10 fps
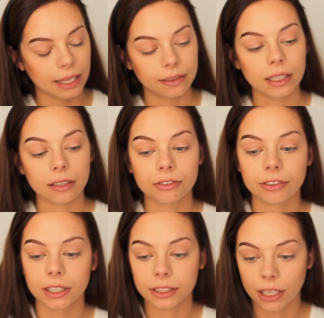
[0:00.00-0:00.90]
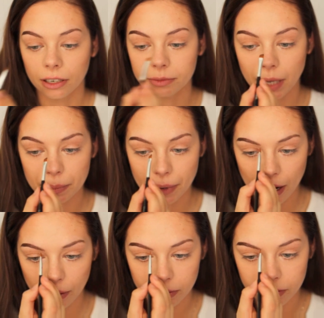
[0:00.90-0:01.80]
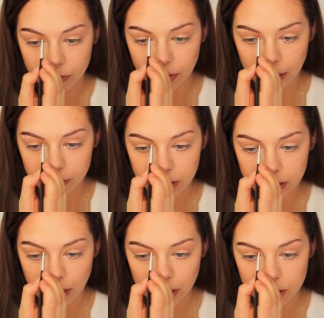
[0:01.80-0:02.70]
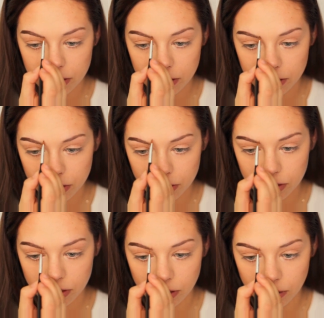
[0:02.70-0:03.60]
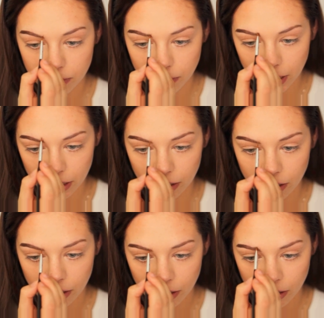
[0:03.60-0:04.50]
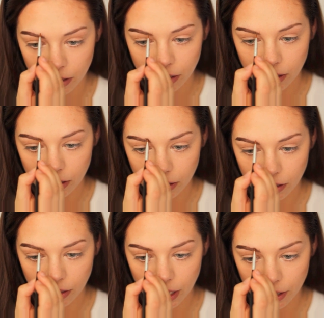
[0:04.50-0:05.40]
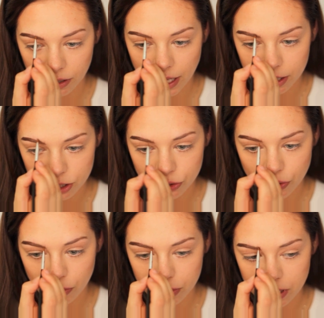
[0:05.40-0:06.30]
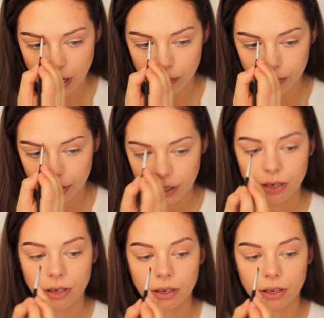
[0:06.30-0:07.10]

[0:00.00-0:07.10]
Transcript: at the front of my brow. And I'm just kind of making hair-like strokes upward,